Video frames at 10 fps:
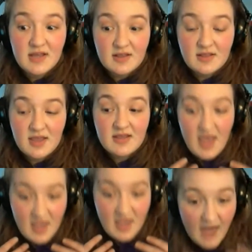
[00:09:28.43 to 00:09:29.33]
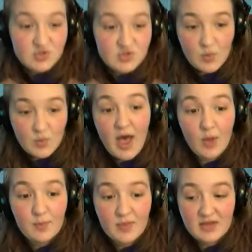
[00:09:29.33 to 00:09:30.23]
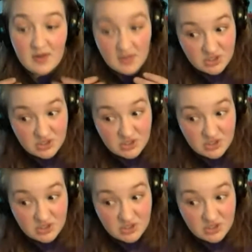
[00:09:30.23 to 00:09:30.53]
like actual help, and